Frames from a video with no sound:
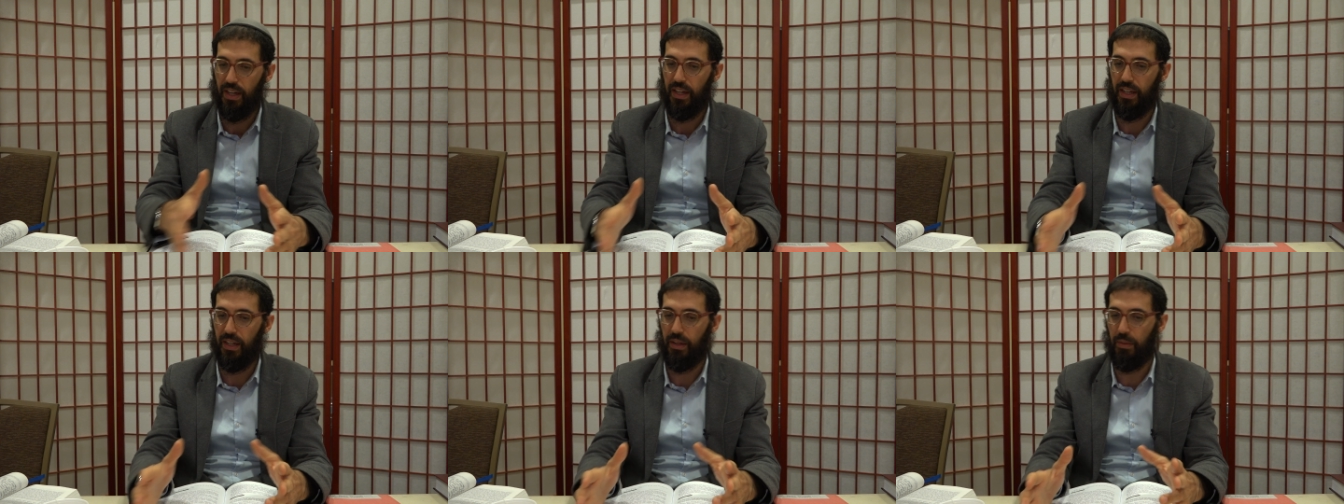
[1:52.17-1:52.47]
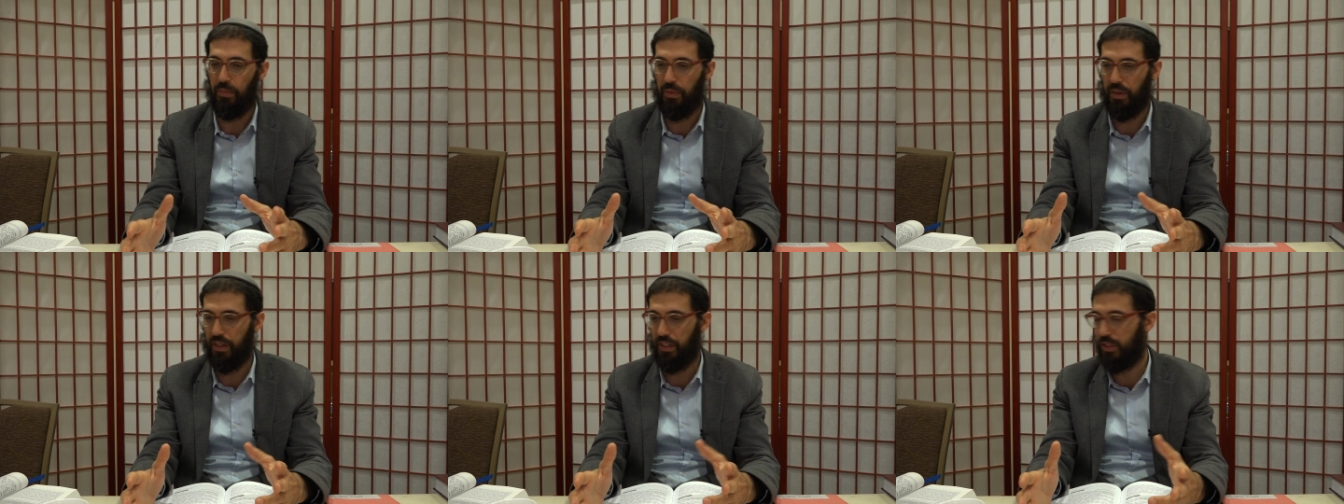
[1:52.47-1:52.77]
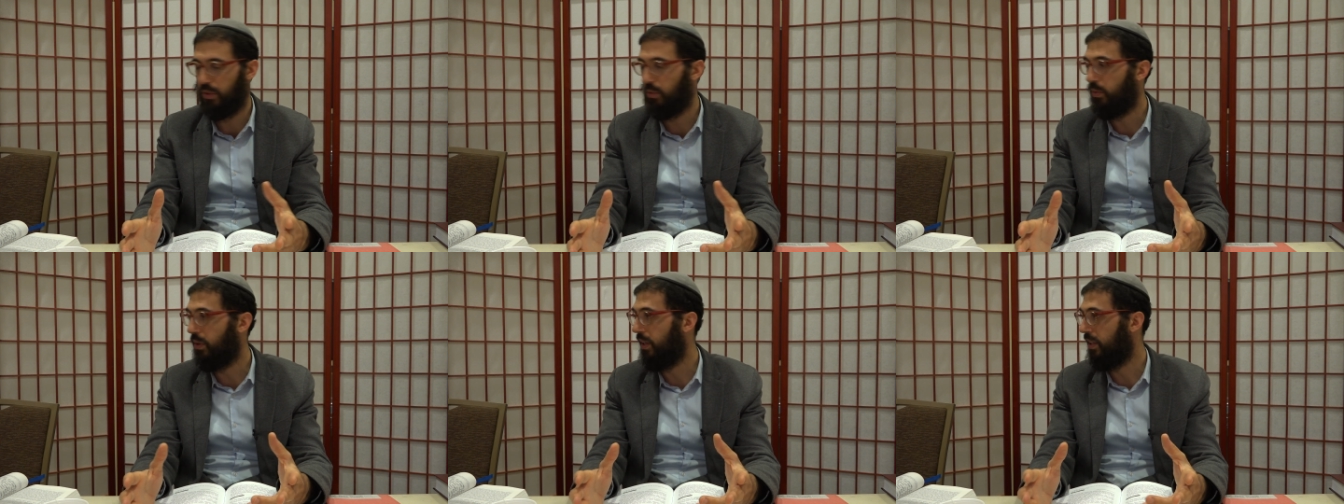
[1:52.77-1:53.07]
in a
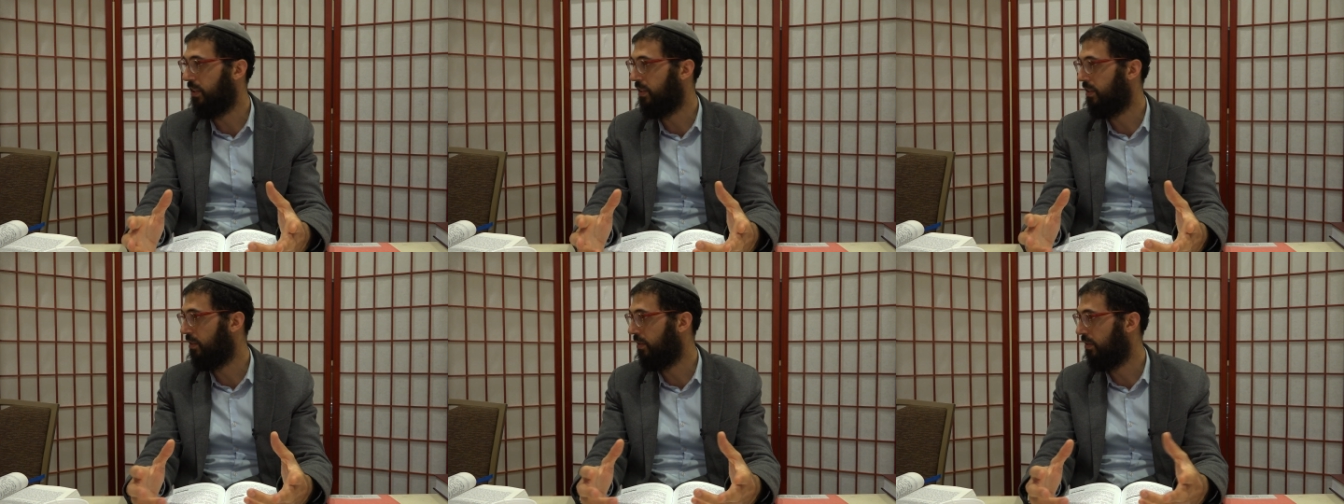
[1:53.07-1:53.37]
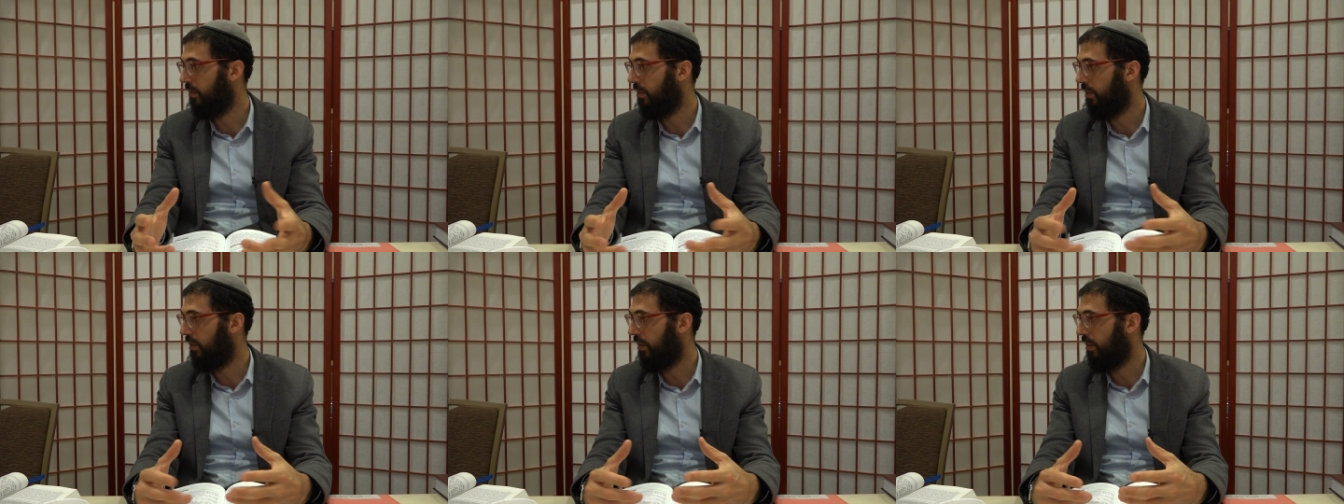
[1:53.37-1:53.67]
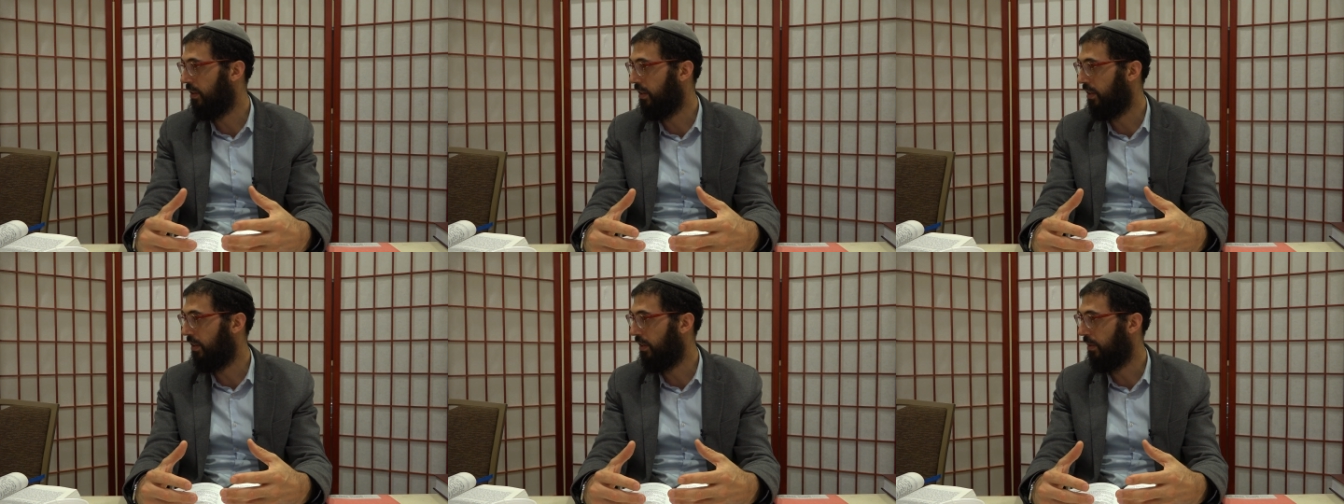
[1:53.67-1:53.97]
place where it's
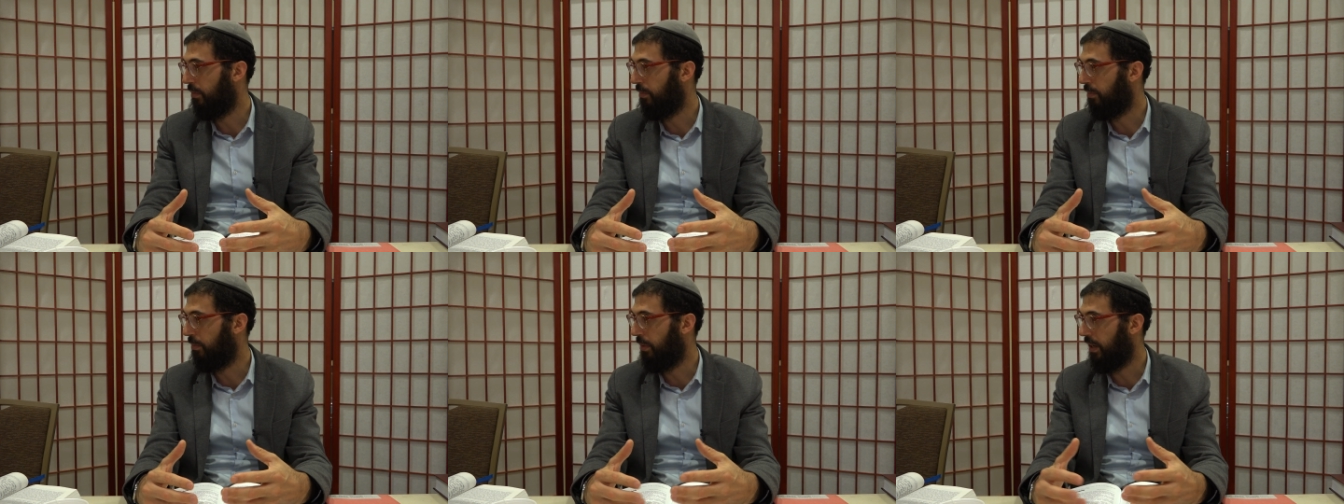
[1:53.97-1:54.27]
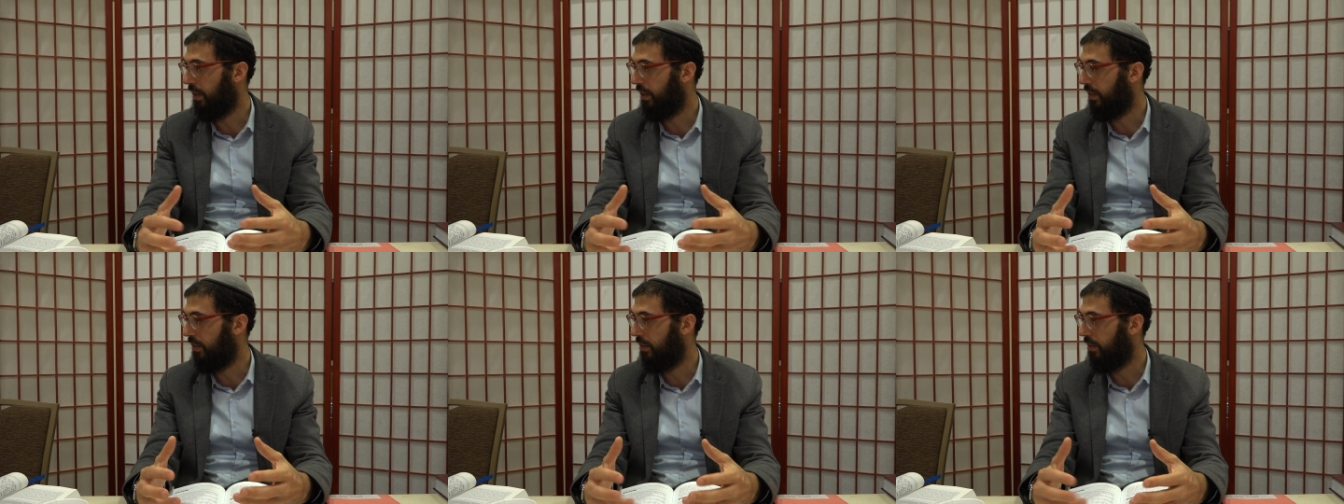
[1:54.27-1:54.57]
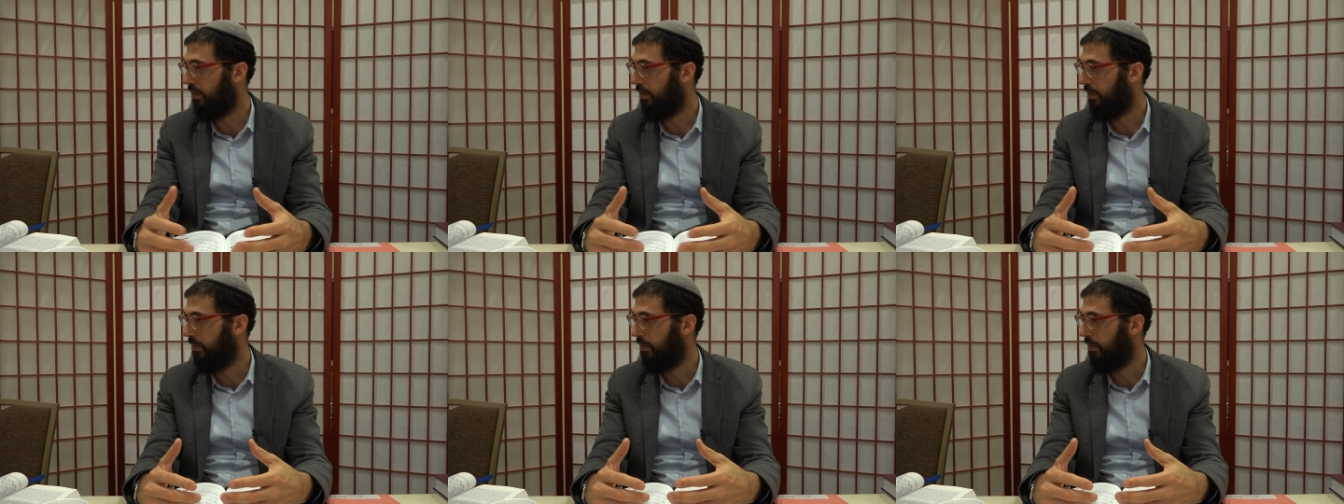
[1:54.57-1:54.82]
uh, baked,